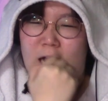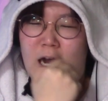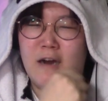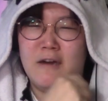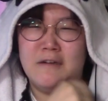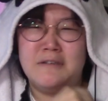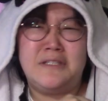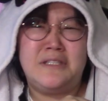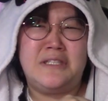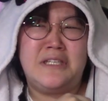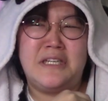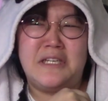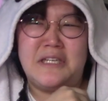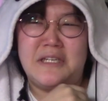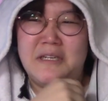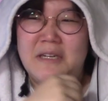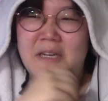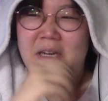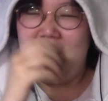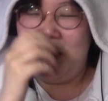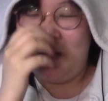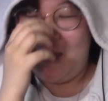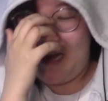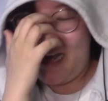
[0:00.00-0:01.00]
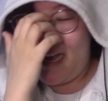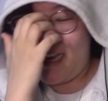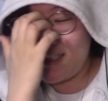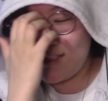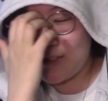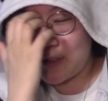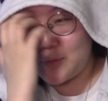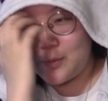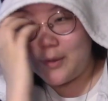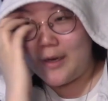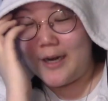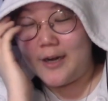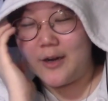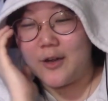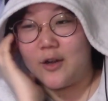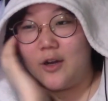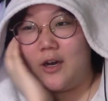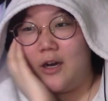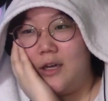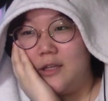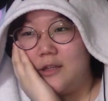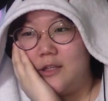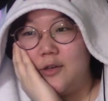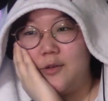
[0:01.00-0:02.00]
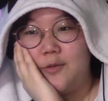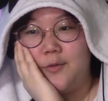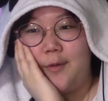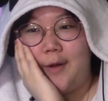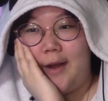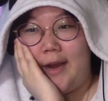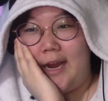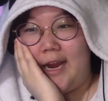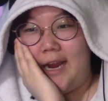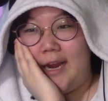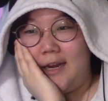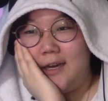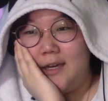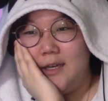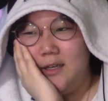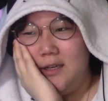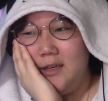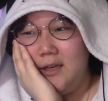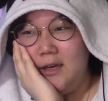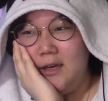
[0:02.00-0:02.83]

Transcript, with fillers: Oh shit. I swear to God, the rain.